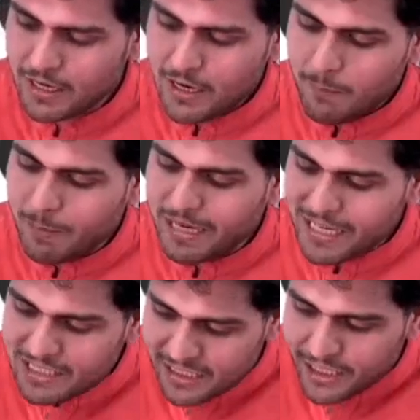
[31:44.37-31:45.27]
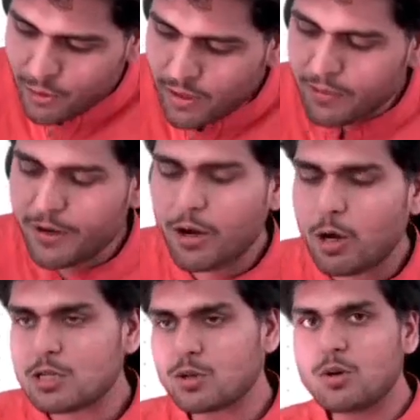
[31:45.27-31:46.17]
but it's a newer way
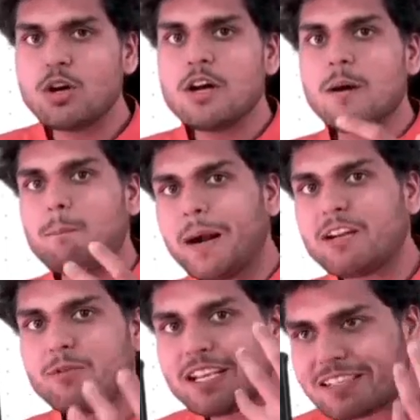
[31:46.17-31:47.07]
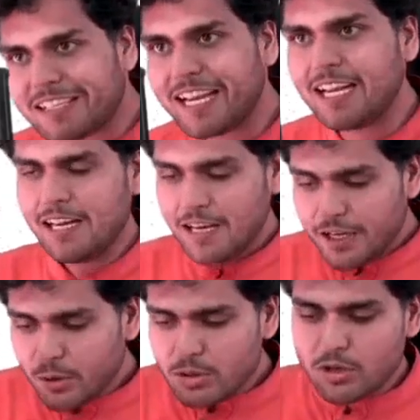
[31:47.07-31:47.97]
also. But we still
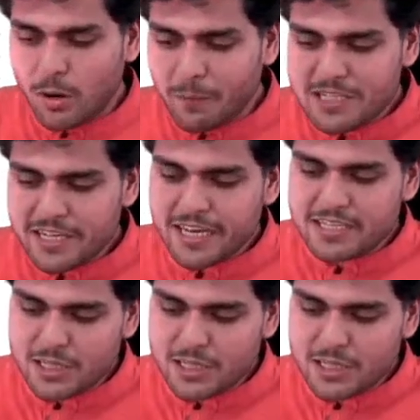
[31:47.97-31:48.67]
use CommonJS. It's